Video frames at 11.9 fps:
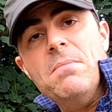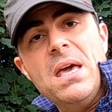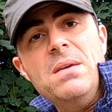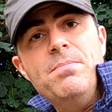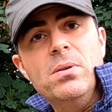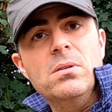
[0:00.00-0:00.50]
a
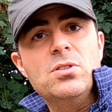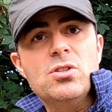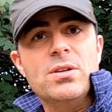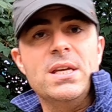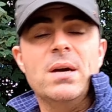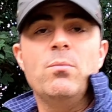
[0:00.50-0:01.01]
maple
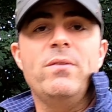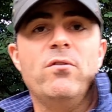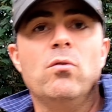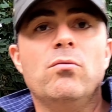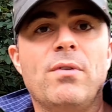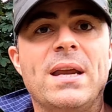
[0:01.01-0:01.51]
tree and we've
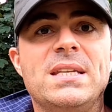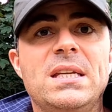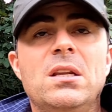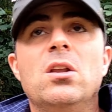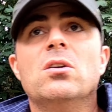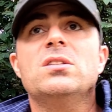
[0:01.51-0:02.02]
already
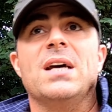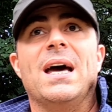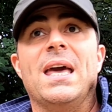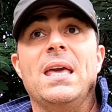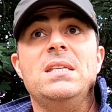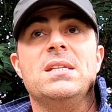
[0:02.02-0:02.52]
looked
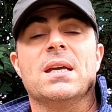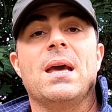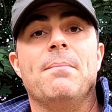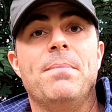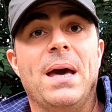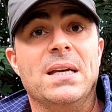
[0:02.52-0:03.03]
at Acer
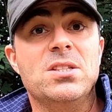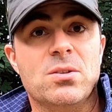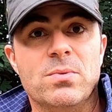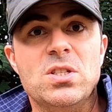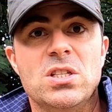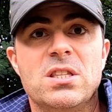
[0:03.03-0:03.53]
campestre,
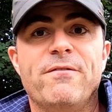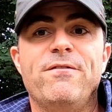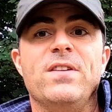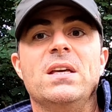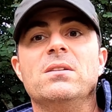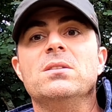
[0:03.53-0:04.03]
which is the
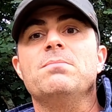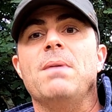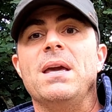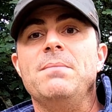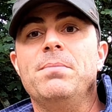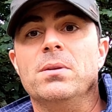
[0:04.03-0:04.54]
field
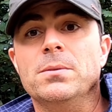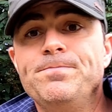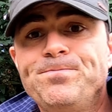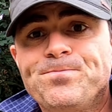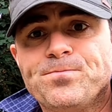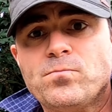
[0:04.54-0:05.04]
maple.
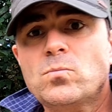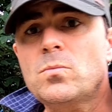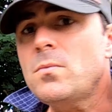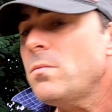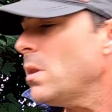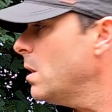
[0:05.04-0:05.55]

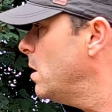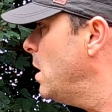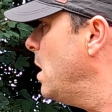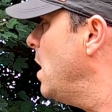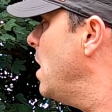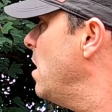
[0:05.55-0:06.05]

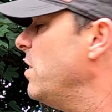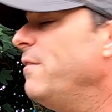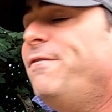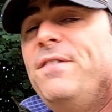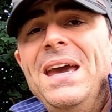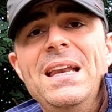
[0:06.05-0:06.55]
They're
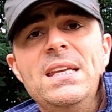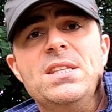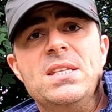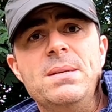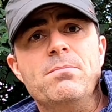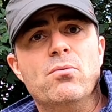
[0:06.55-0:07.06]
fairly
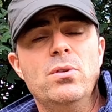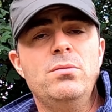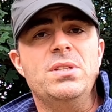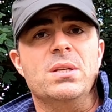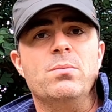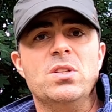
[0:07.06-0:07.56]
deep
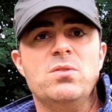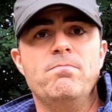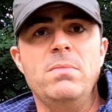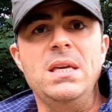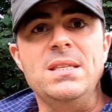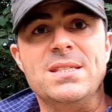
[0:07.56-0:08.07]
rooted, which
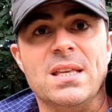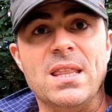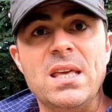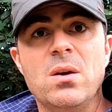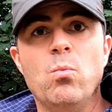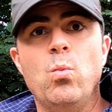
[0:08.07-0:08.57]
means that
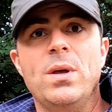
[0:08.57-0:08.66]
they can